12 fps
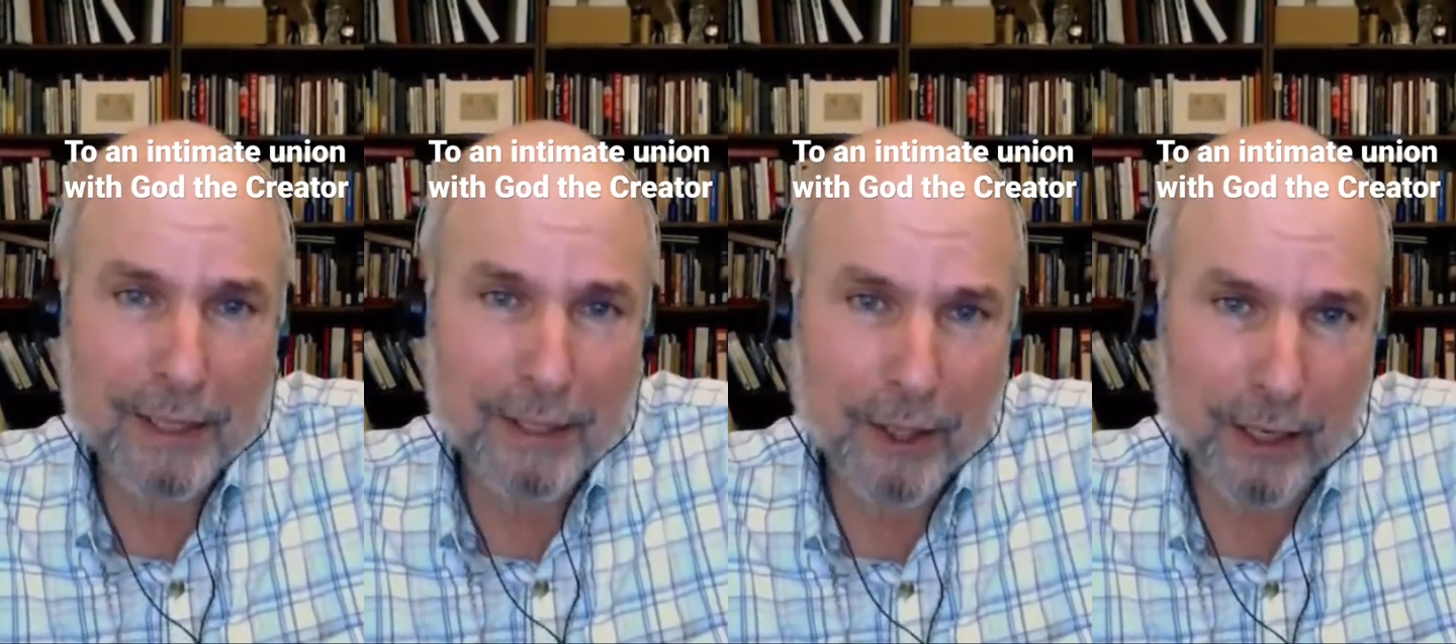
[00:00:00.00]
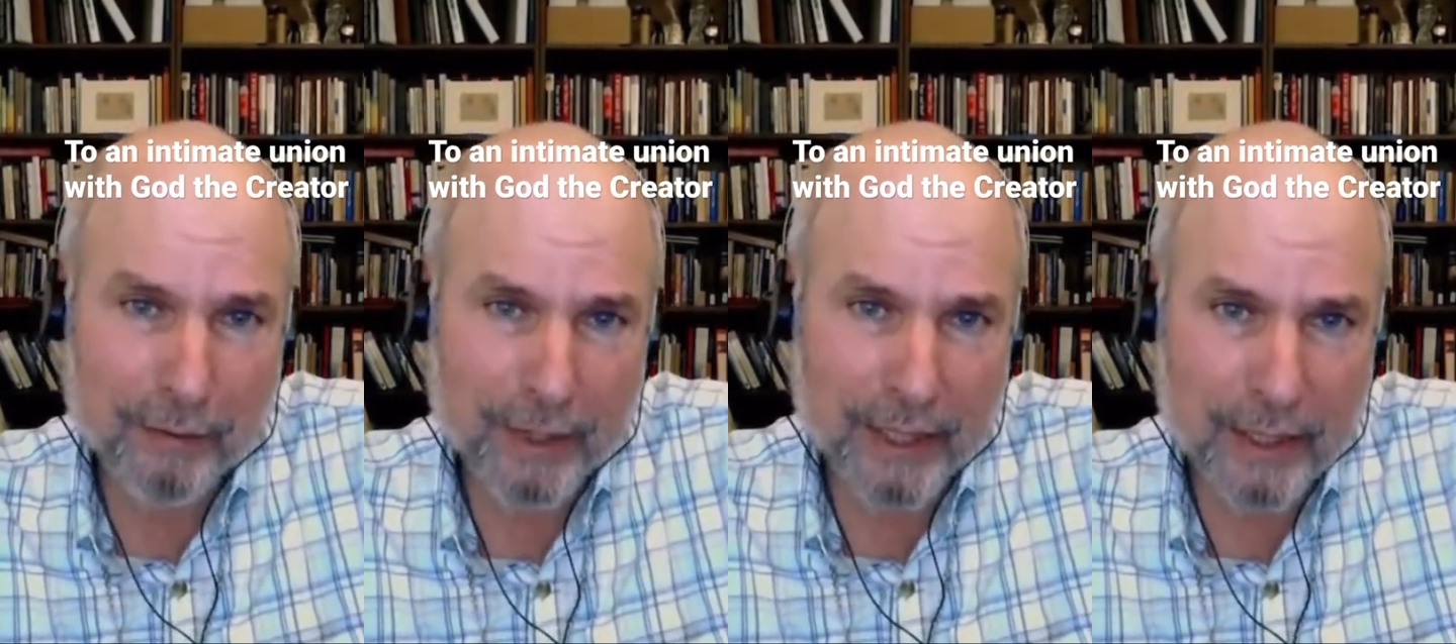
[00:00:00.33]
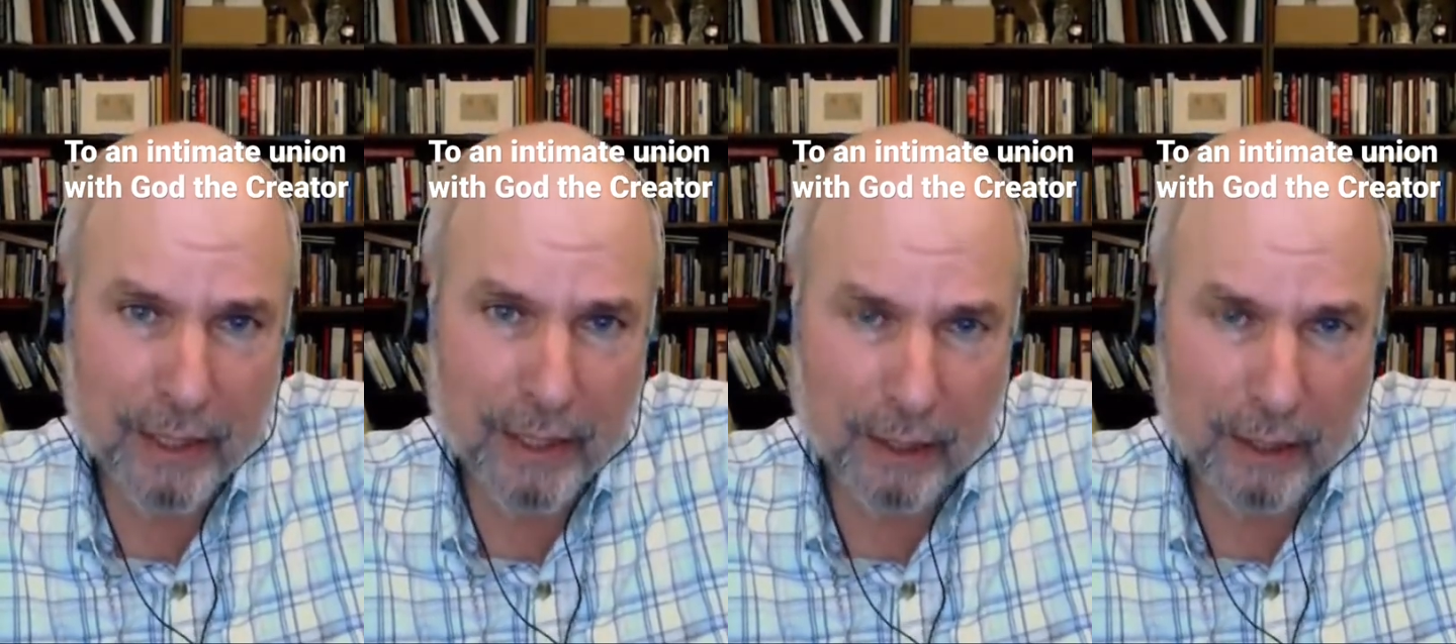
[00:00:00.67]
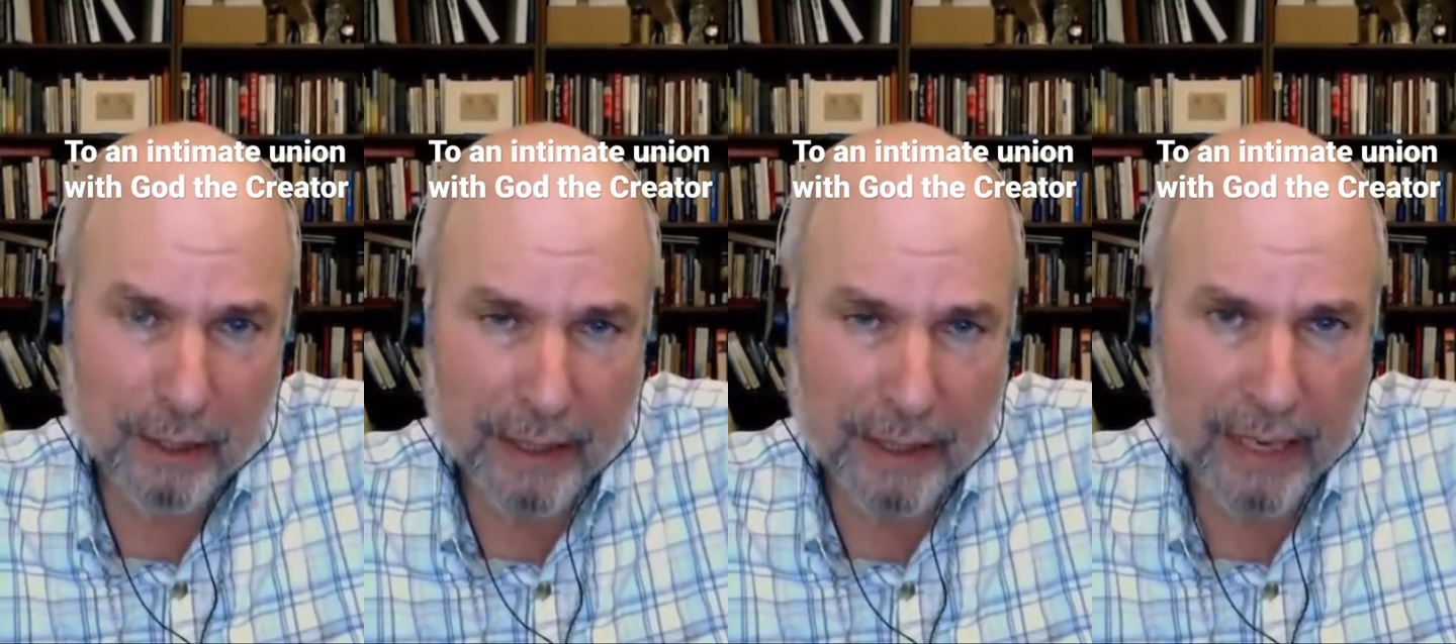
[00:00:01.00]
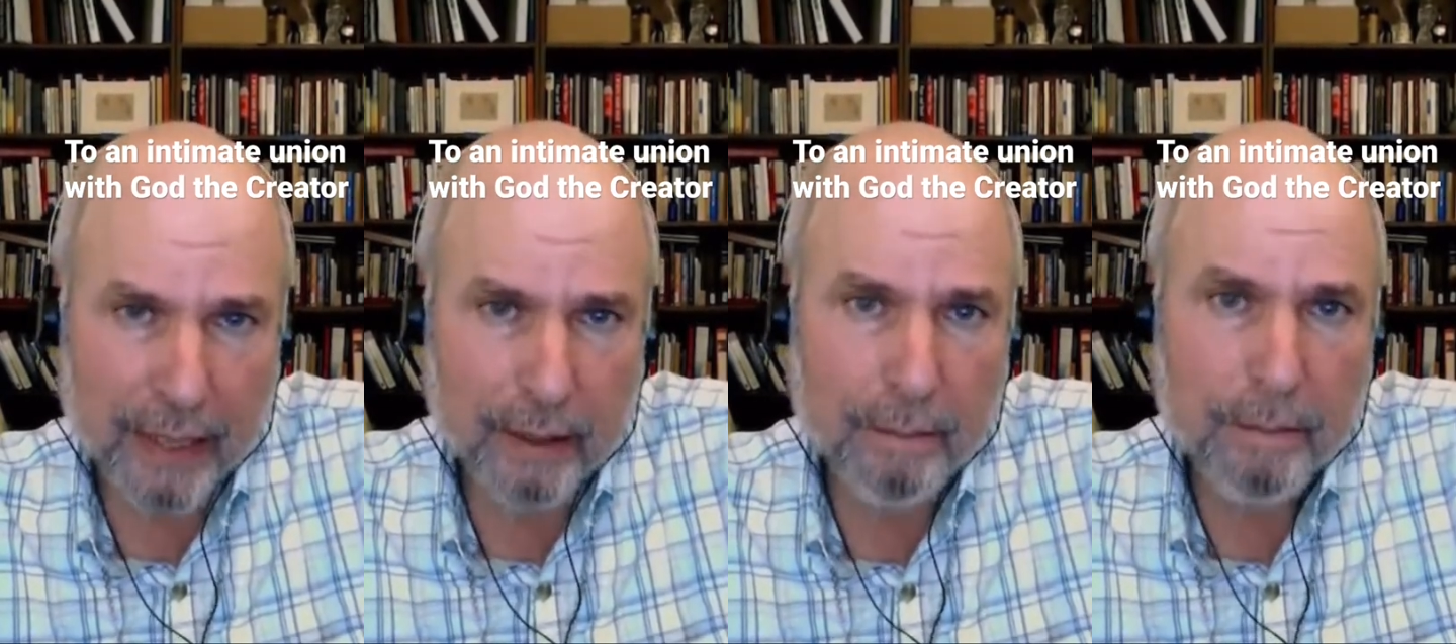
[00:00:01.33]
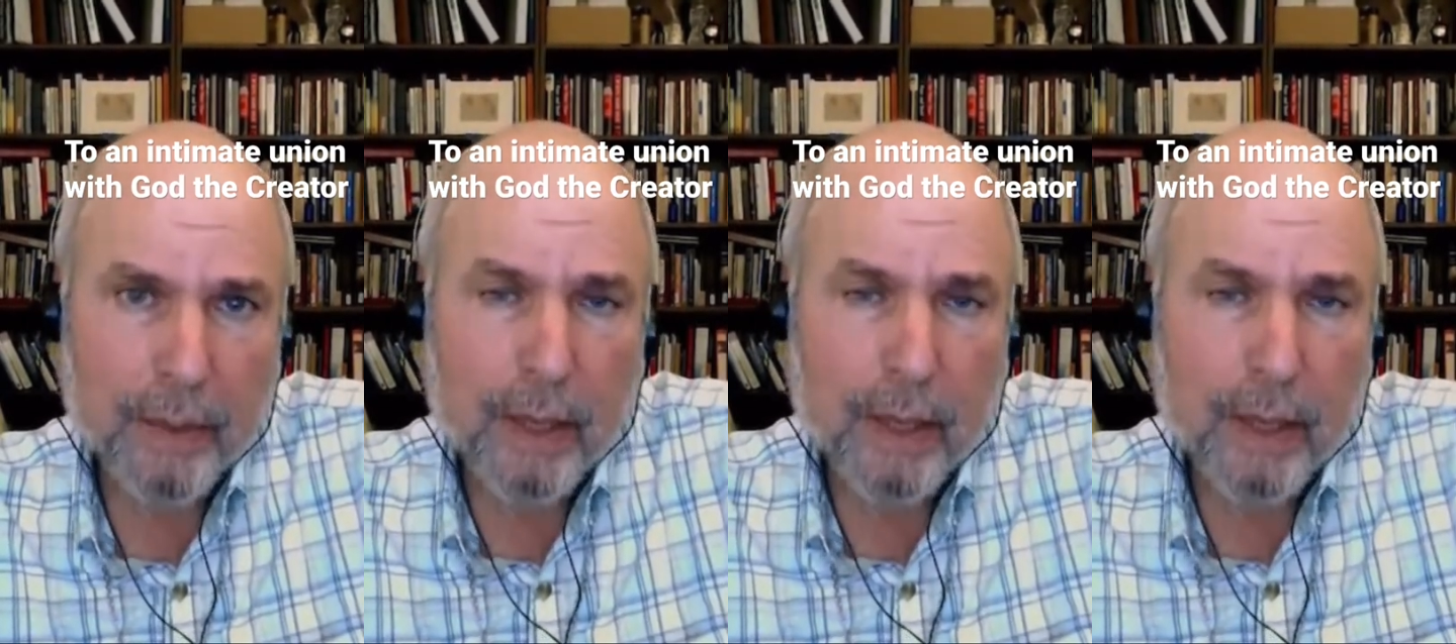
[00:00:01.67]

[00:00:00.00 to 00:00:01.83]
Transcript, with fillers: There's a lot of neat stuff about that.